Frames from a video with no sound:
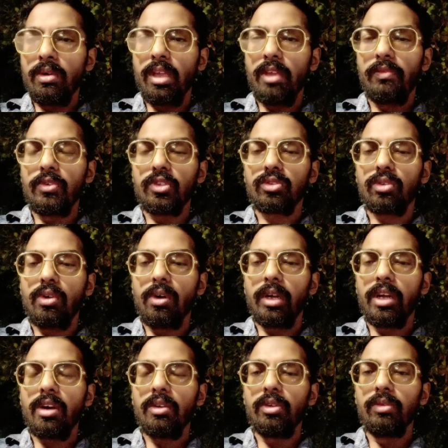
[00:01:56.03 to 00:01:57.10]
If you scroll
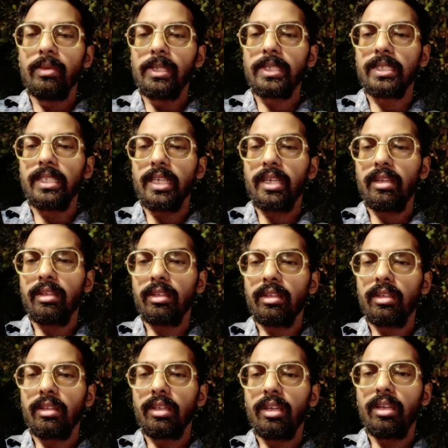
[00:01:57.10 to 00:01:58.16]
down, you will see a
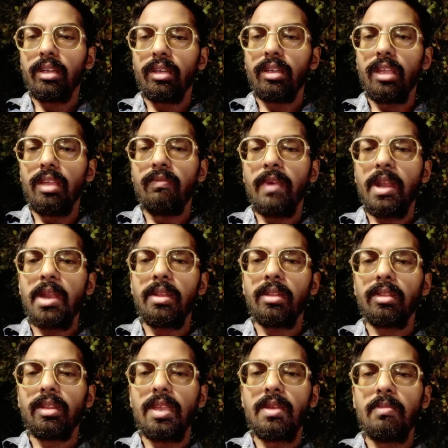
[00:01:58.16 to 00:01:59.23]
event
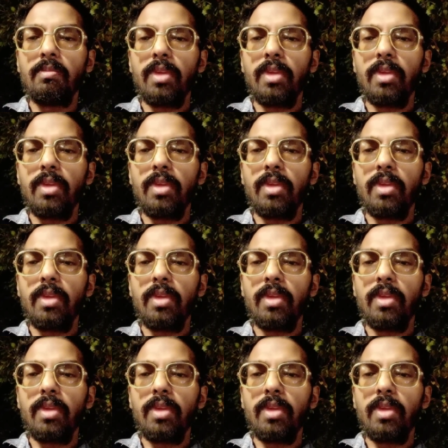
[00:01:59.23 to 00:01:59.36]
theme